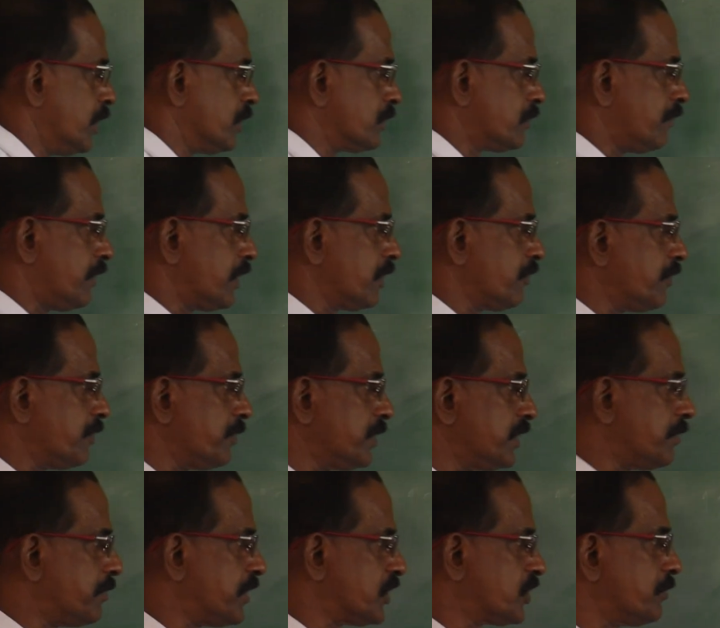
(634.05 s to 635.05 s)
So, whatever be the
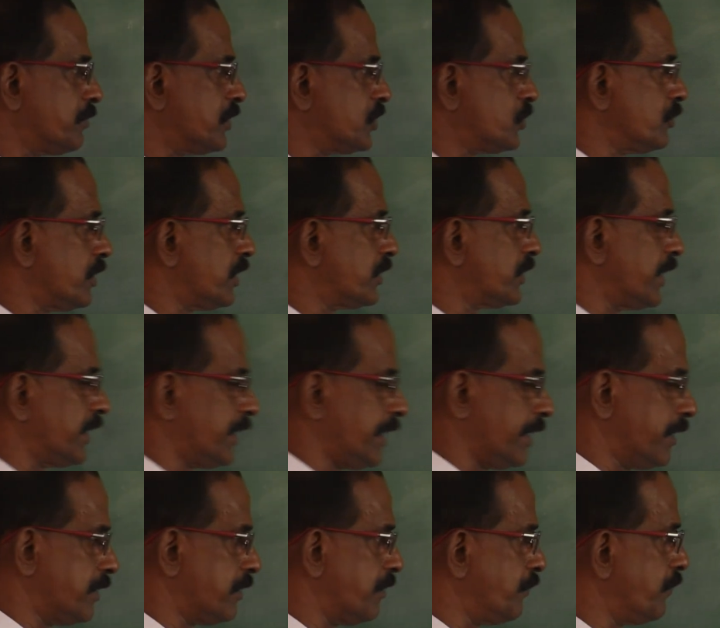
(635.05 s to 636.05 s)
measurements you are taking
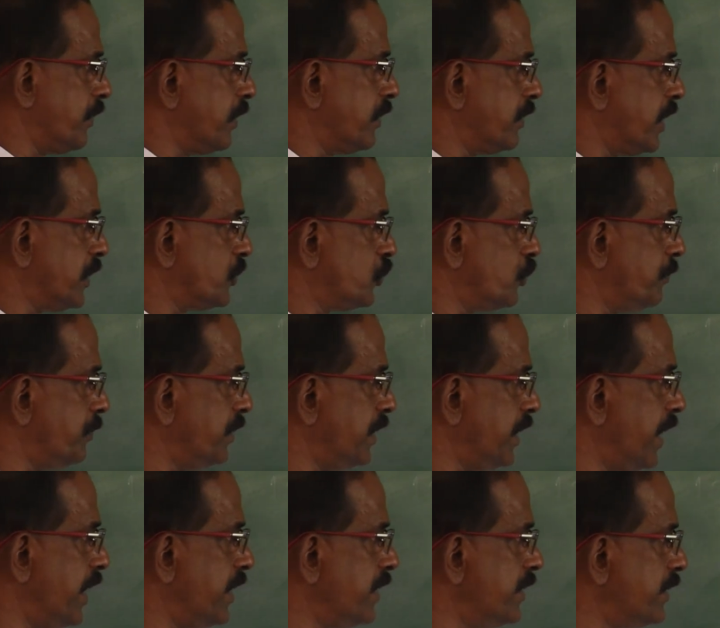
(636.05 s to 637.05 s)
in the field, that should be
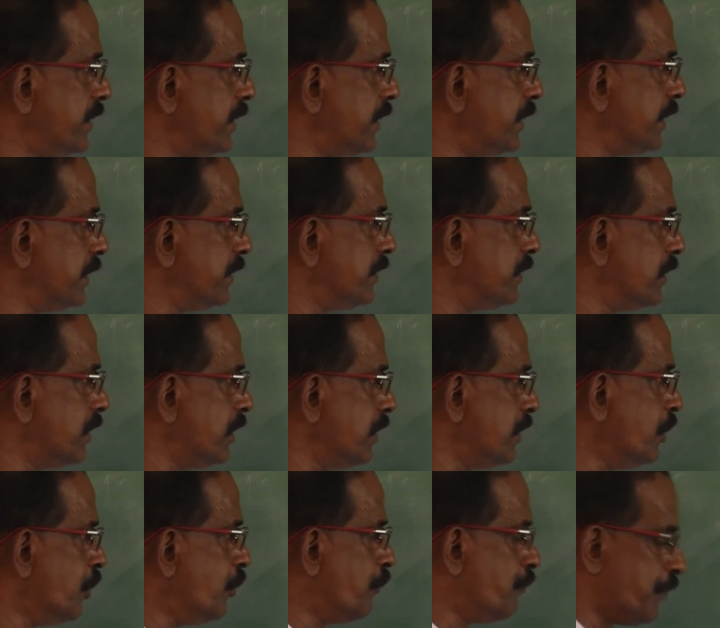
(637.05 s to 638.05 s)
entered in the
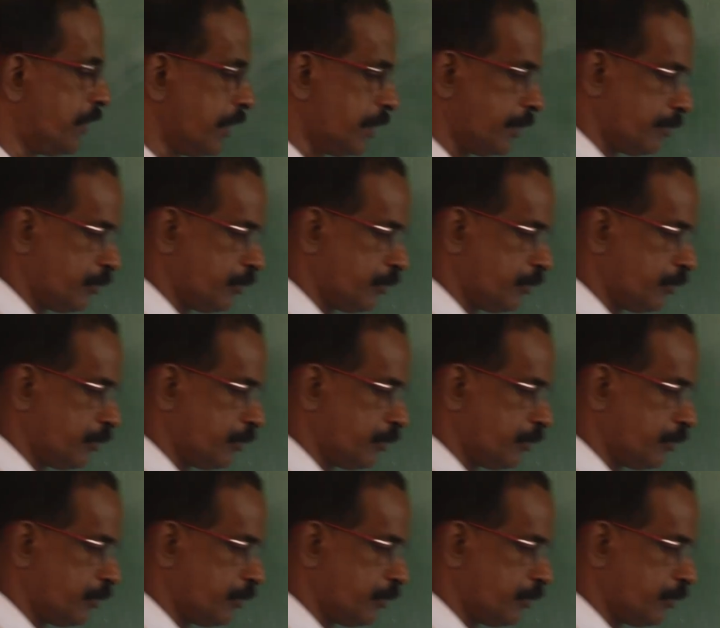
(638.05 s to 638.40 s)
field